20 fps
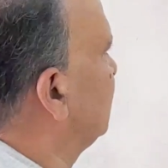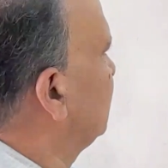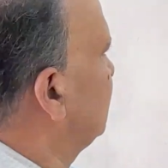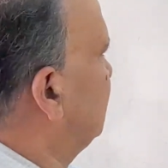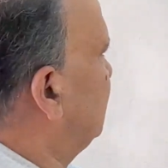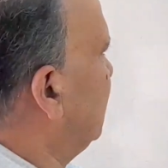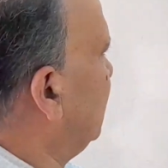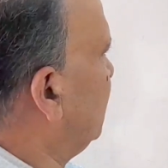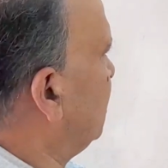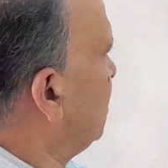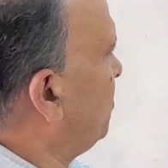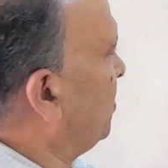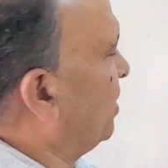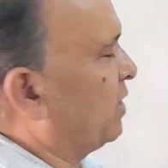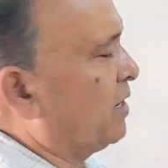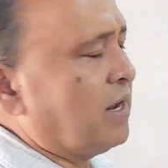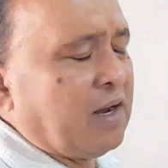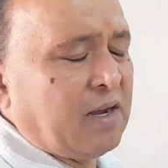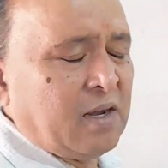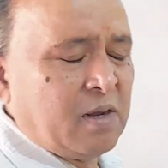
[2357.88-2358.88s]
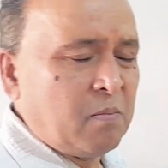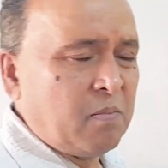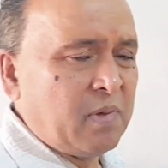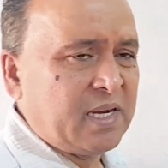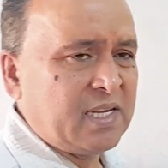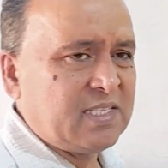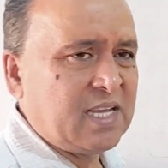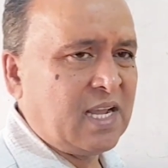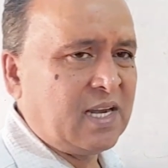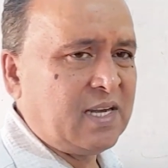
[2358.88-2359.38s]
Set of a real
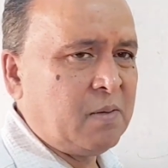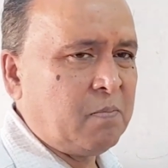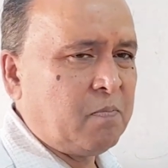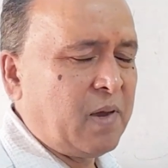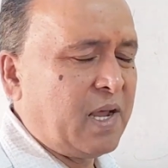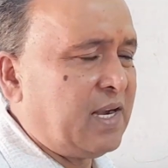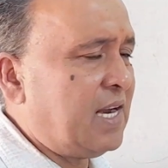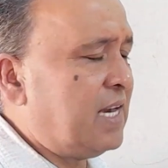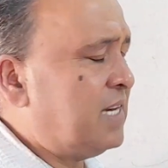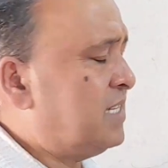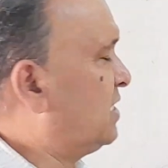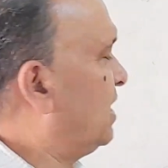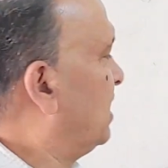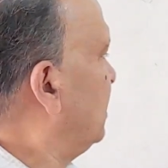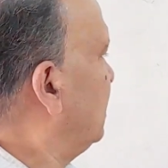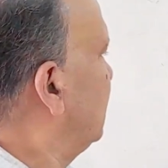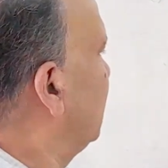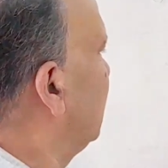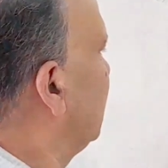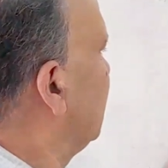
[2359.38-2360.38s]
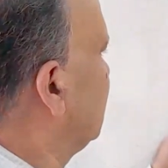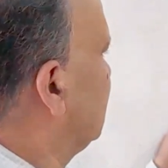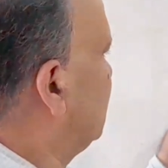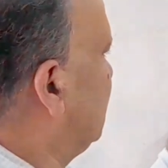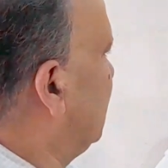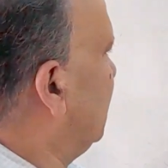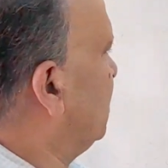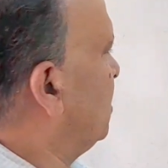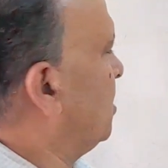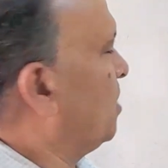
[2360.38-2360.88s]
number is an infinite set.
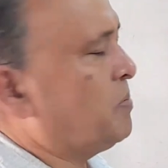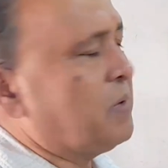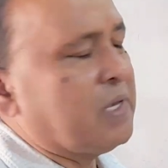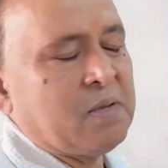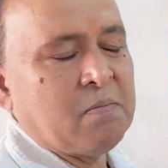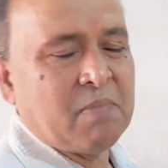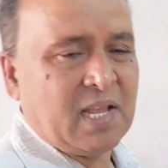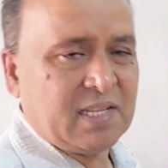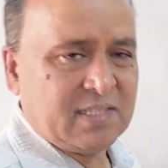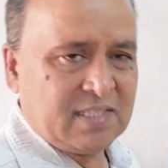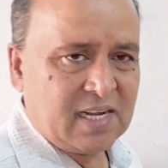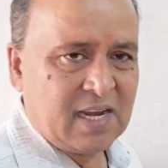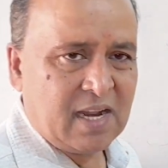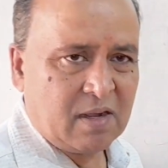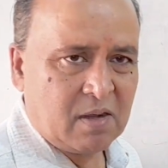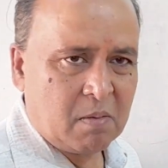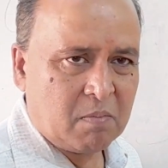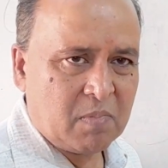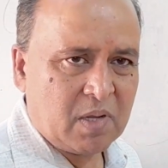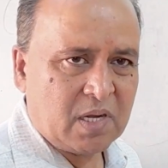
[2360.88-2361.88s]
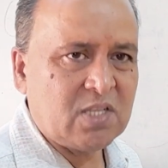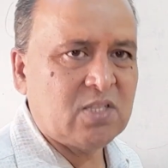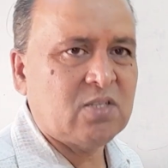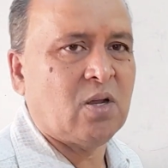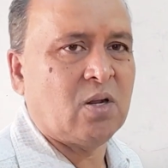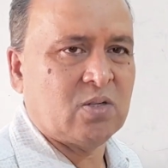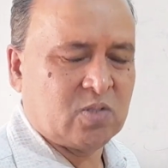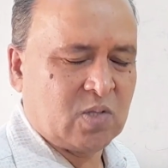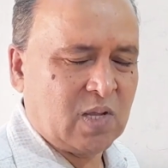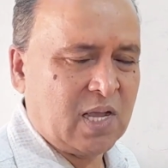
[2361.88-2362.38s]
Set of imaginary number is
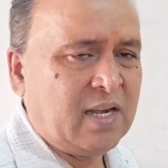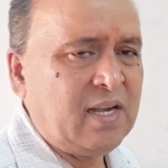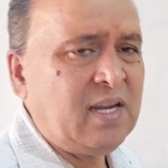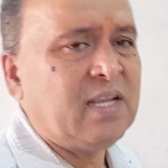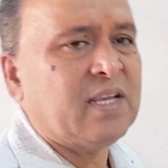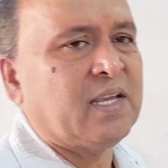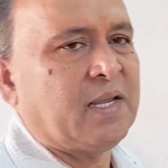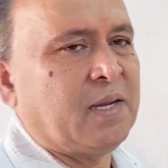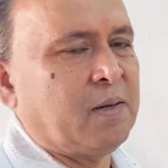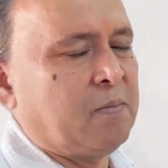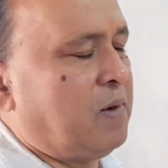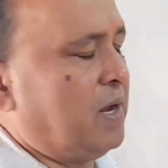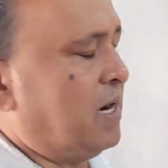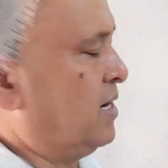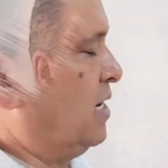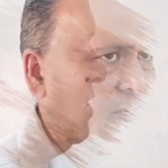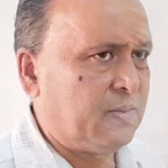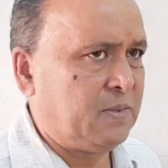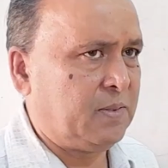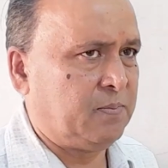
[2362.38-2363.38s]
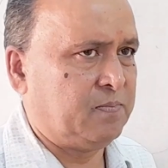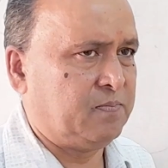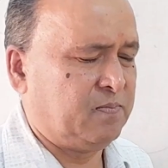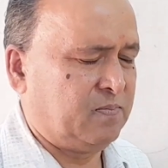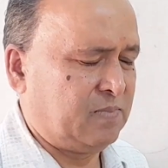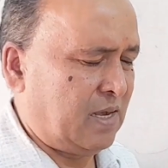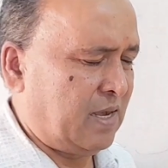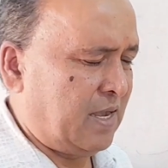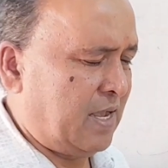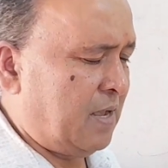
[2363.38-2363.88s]
also an infinite set.
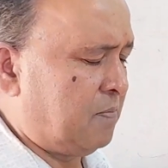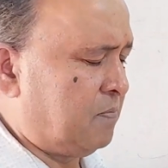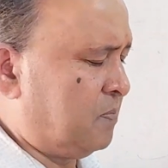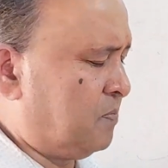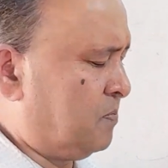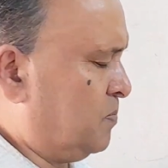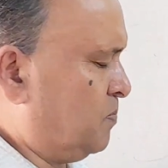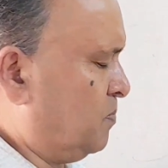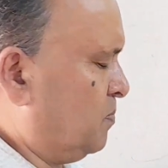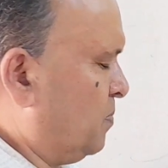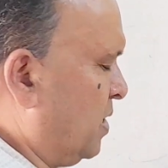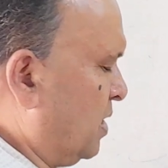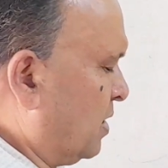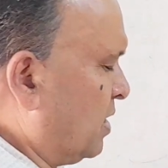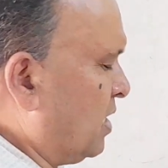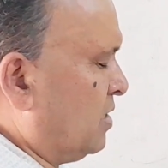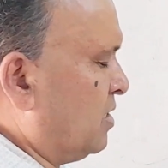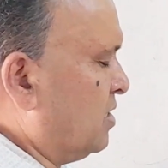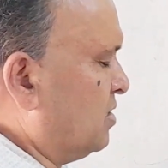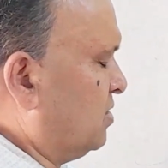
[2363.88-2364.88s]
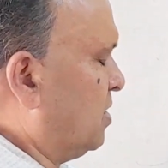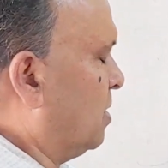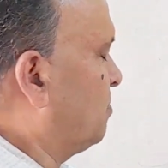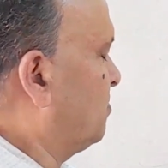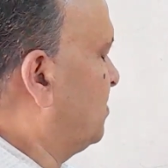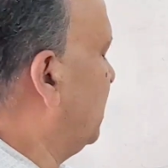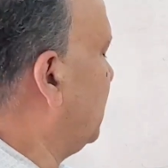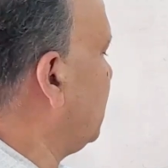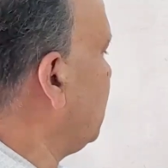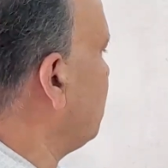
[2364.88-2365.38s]
I have forgotten
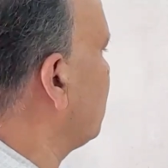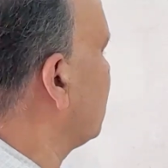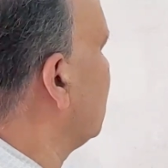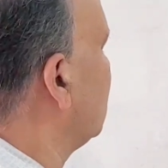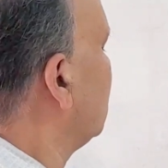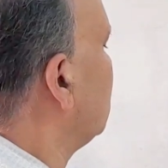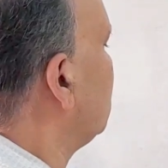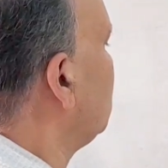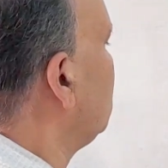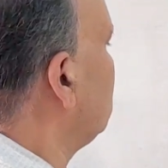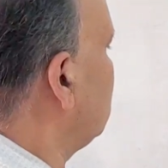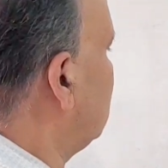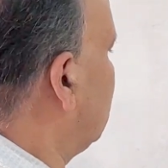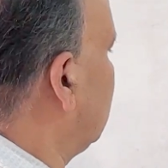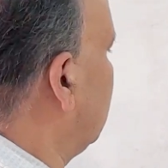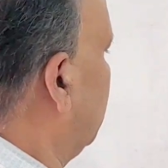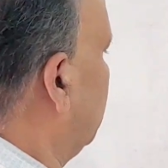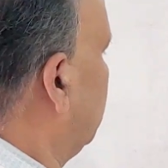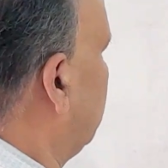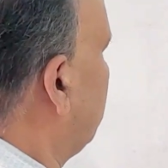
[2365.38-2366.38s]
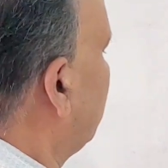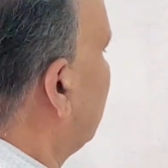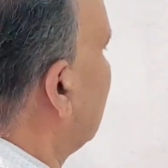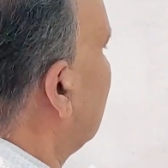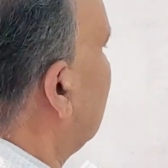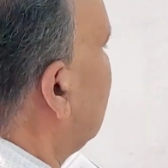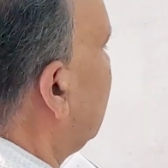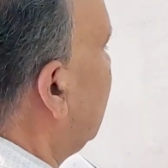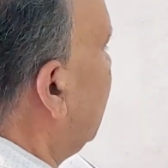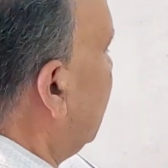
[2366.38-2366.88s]
something. You see,
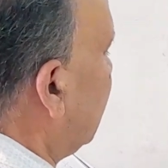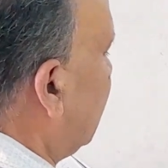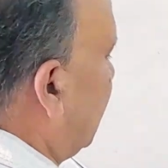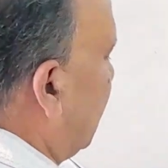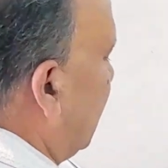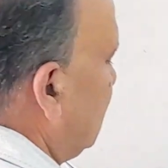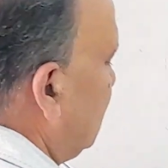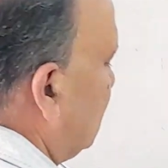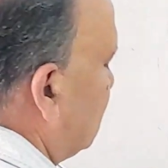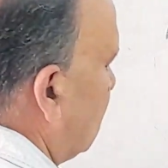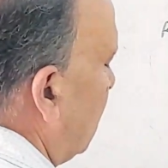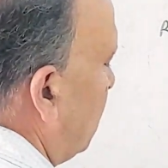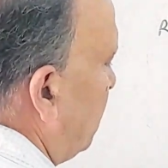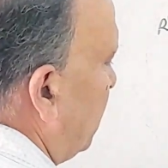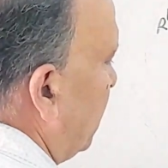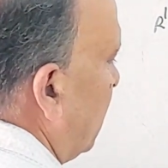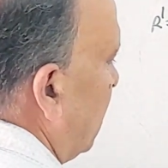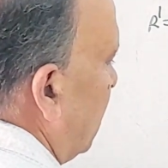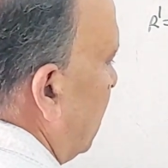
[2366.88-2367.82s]
in case of